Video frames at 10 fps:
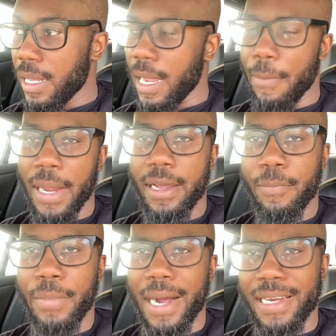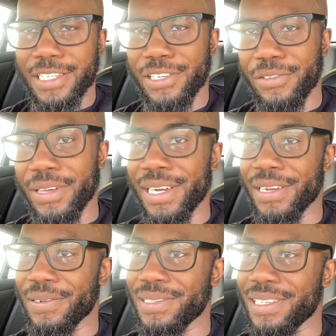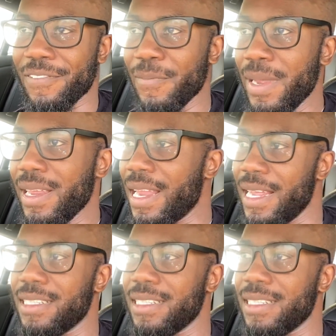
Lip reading: I may combine the two videos of me like